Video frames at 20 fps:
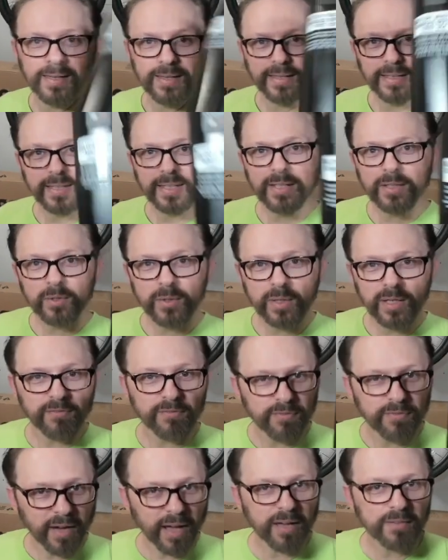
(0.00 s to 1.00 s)
then you get
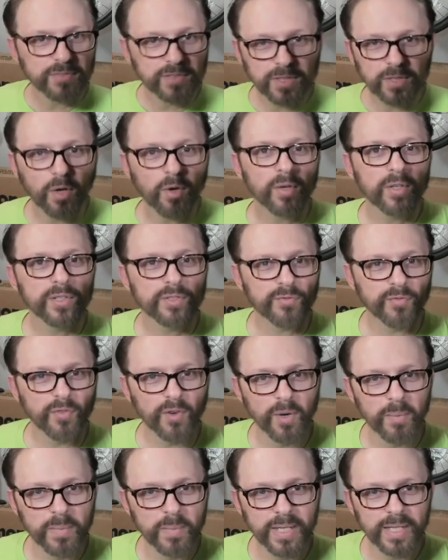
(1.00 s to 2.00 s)
five stars
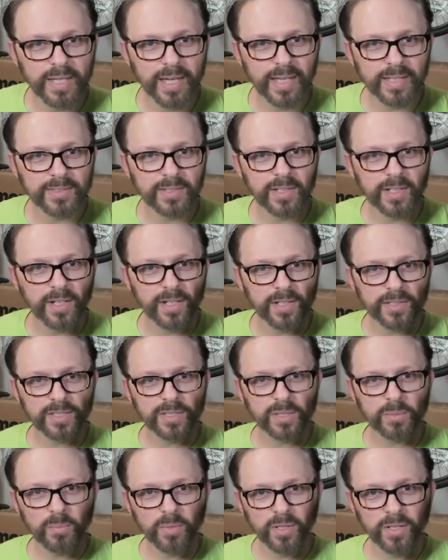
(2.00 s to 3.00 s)
from me as a
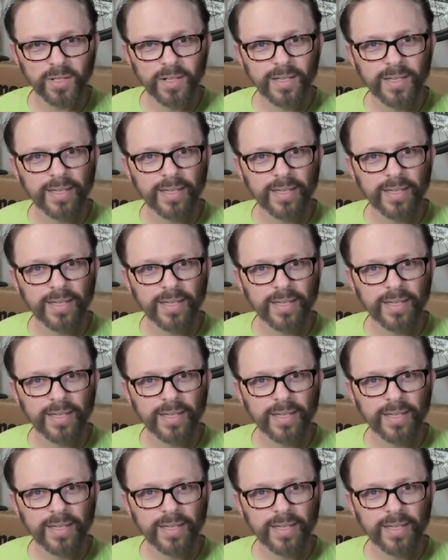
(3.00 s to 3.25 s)
customer,